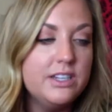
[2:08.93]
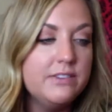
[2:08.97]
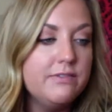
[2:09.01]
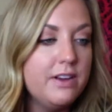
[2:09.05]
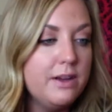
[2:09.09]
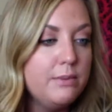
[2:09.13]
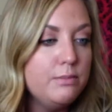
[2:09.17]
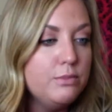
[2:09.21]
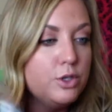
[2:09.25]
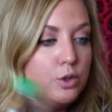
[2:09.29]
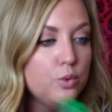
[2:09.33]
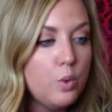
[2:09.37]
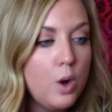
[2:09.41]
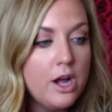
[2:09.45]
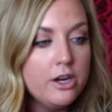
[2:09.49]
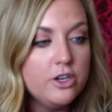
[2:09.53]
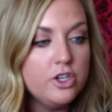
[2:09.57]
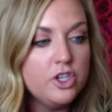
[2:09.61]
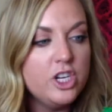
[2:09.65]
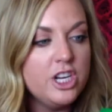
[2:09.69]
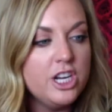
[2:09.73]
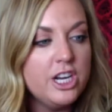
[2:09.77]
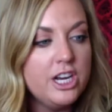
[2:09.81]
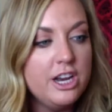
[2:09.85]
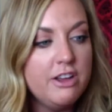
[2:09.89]
If I'm
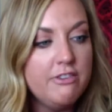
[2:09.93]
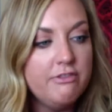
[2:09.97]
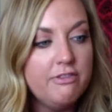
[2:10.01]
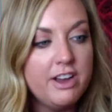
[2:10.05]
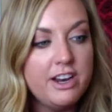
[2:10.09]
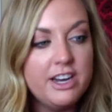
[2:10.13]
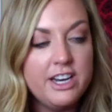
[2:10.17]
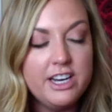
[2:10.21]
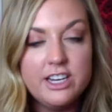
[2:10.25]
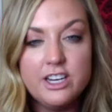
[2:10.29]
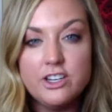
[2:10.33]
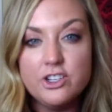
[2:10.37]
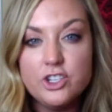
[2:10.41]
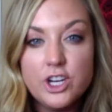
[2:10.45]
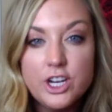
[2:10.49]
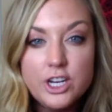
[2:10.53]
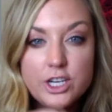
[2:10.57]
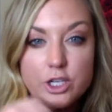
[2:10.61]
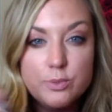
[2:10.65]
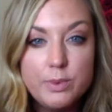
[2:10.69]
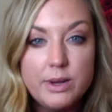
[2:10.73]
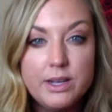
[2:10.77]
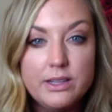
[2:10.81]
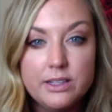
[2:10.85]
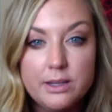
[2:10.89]
swatching, if I need to
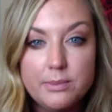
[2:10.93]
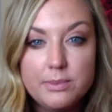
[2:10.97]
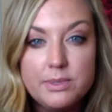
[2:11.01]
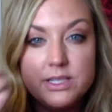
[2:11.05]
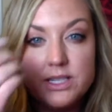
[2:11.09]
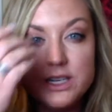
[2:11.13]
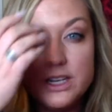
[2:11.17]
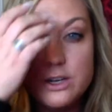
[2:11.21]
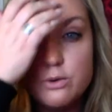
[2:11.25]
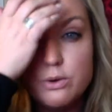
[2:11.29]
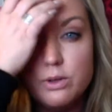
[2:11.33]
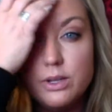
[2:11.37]
change my lipstick